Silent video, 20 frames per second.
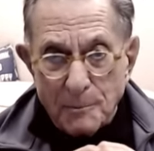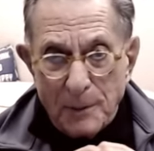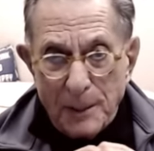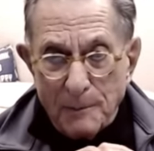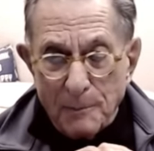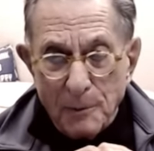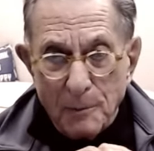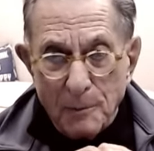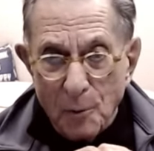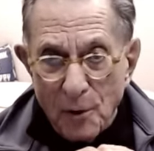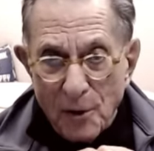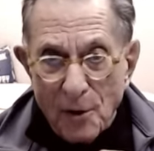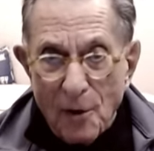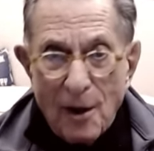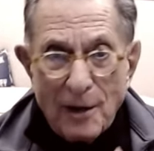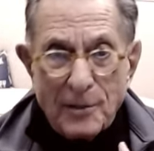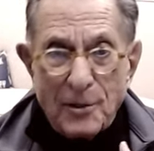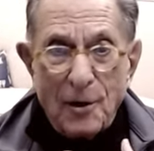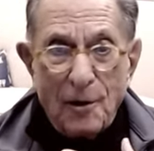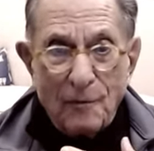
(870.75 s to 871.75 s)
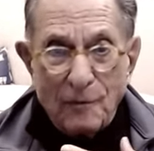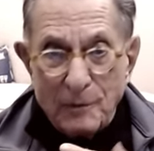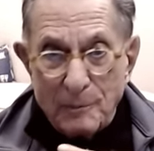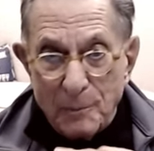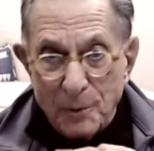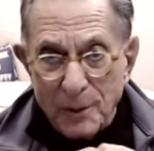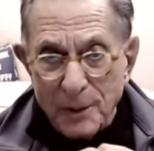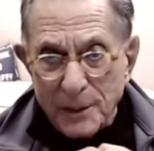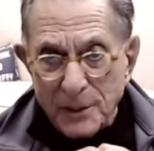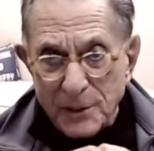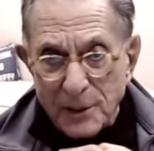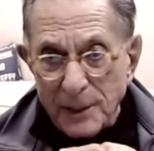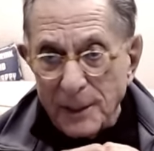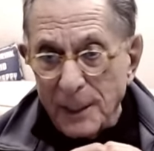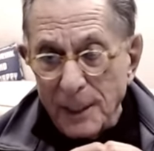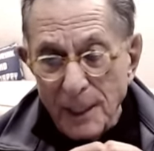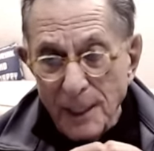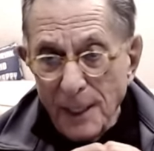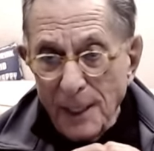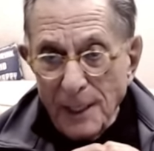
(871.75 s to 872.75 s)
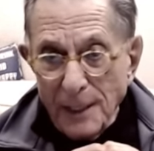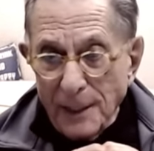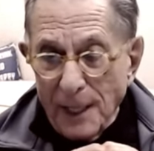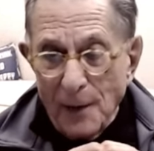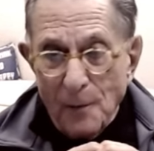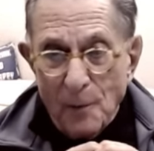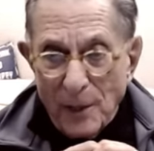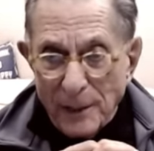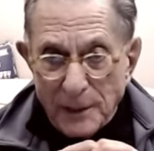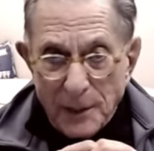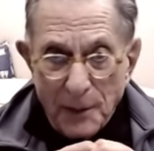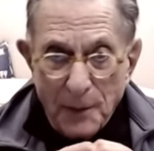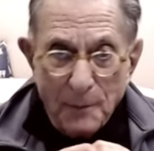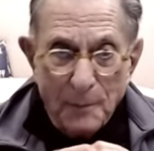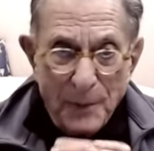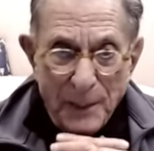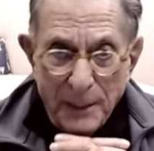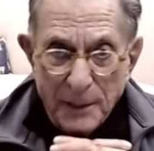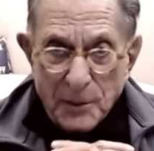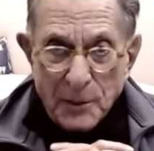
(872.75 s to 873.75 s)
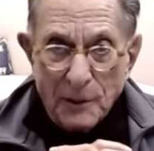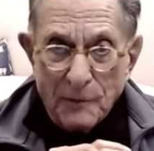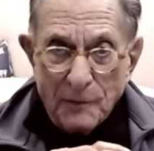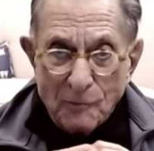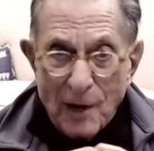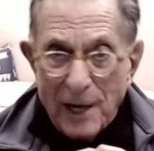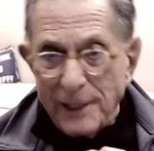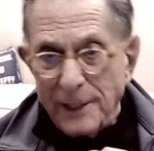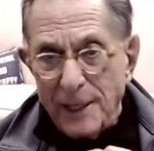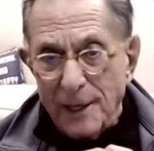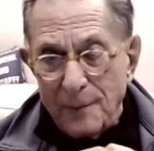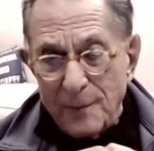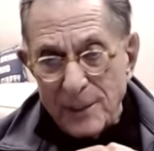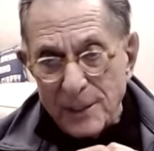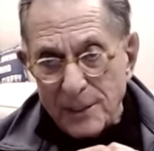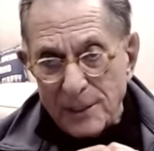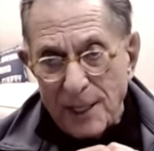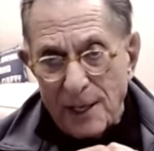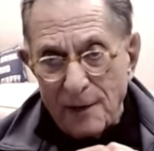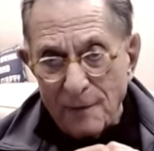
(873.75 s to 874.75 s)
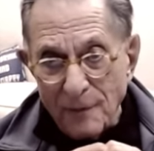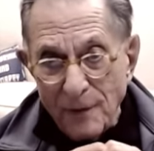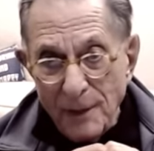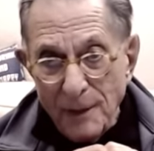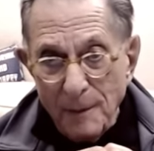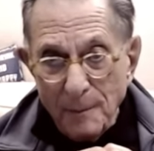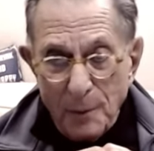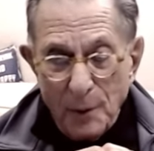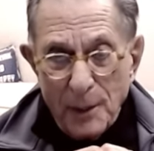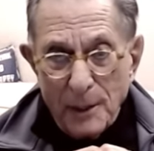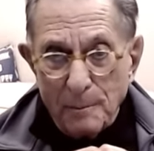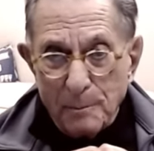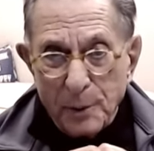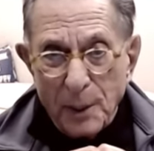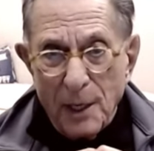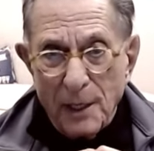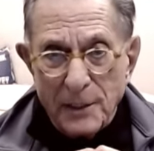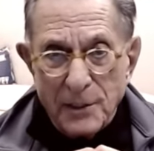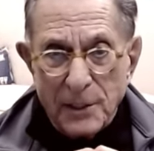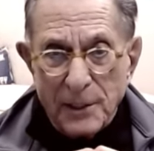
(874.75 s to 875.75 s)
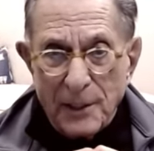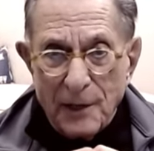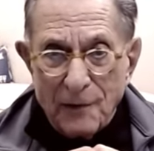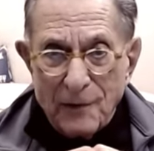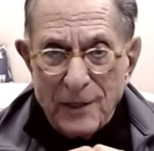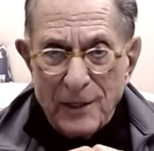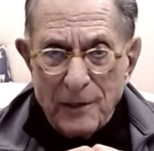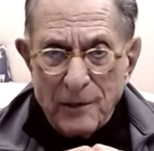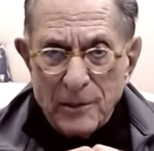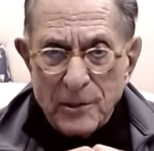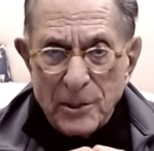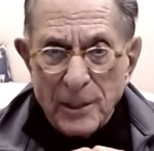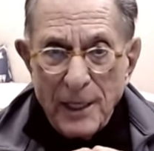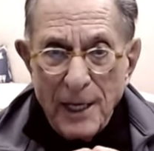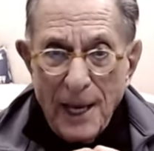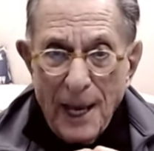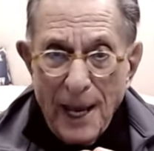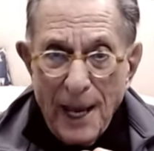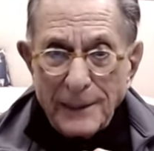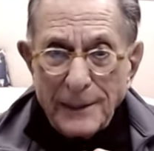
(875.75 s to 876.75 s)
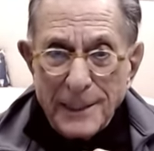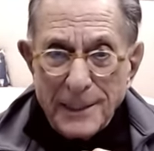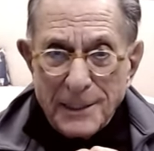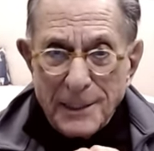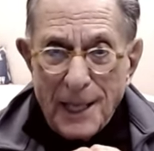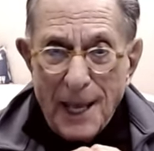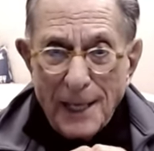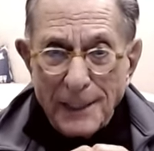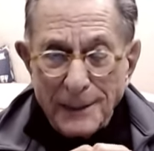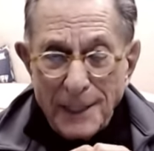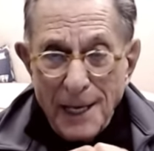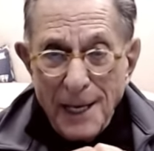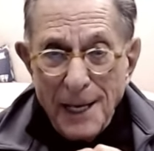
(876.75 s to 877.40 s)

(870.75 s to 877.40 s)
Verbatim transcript: People bought covered books and they went to the beach and read them instead of putting plugs in their ears and listen and